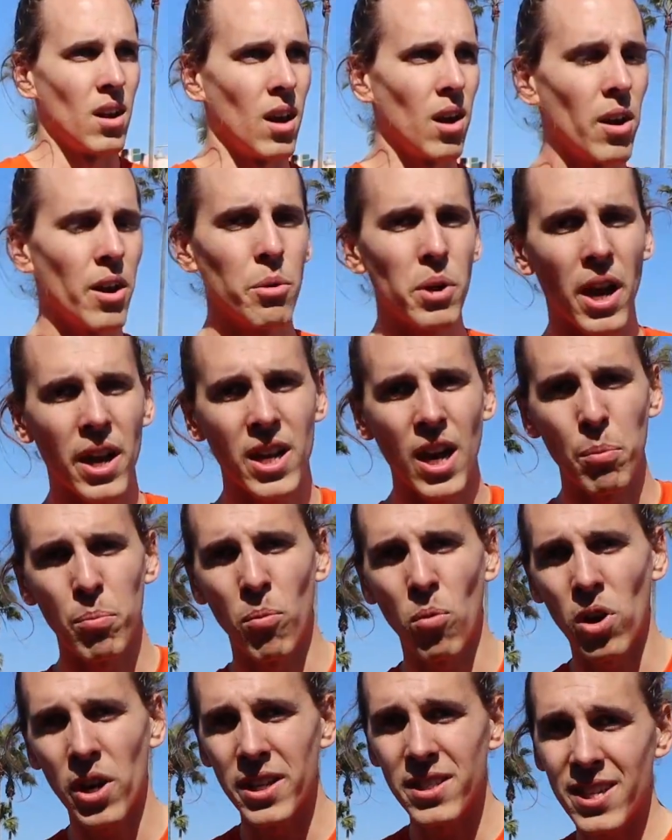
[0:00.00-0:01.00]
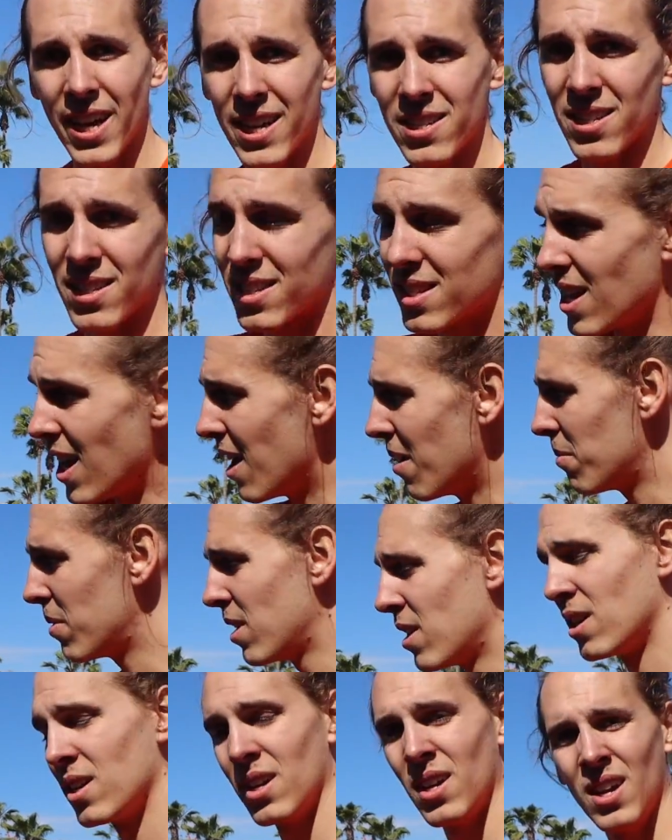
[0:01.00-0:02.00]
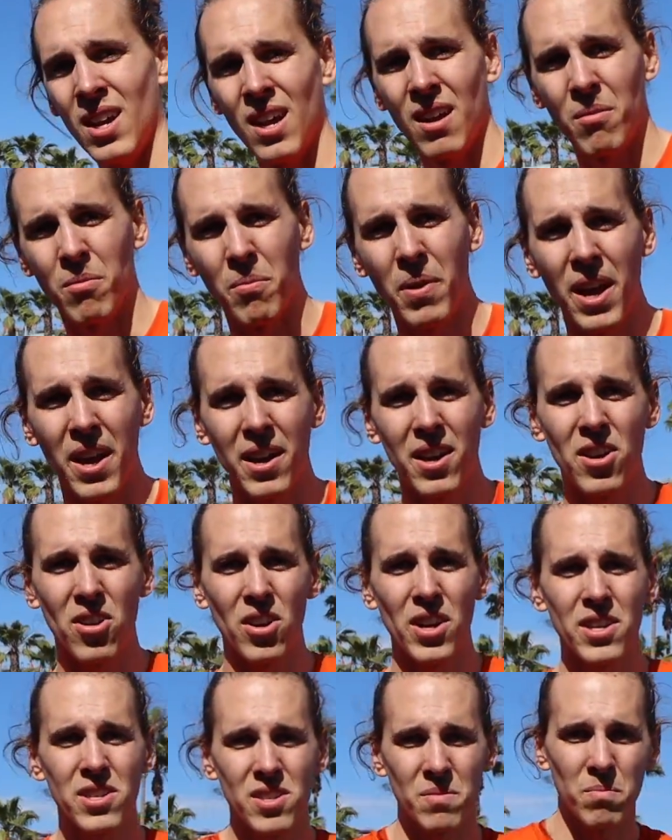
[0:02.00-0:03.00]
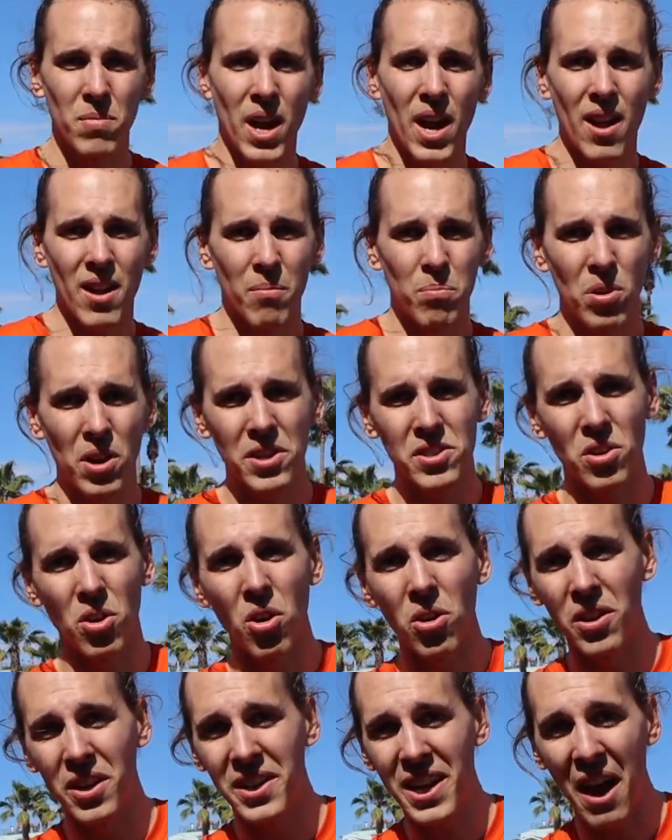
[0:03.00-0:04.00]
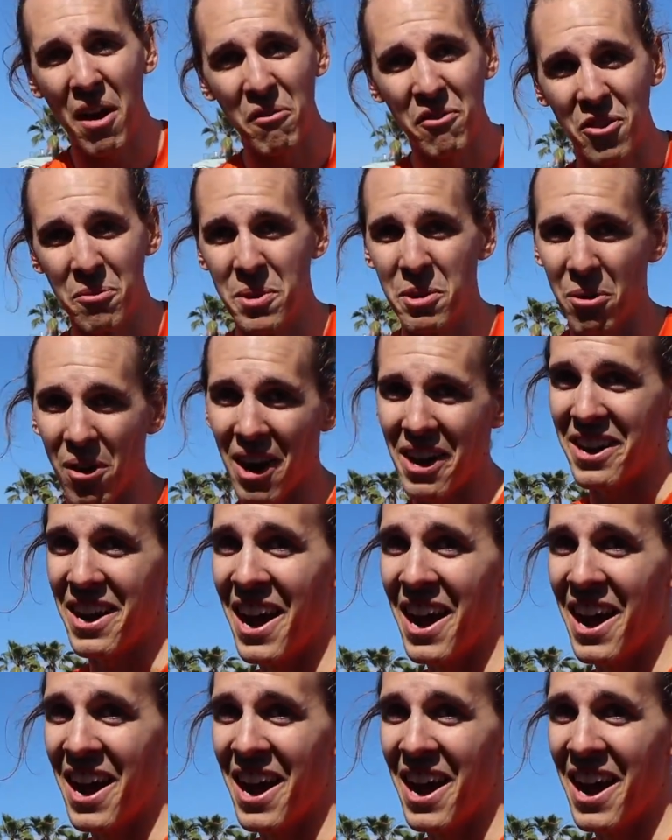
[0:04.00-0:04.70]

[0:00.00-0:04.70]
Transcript: All right, we got a couple more contestants up. Man, Chris and Bionic Brooks are holding it down for me right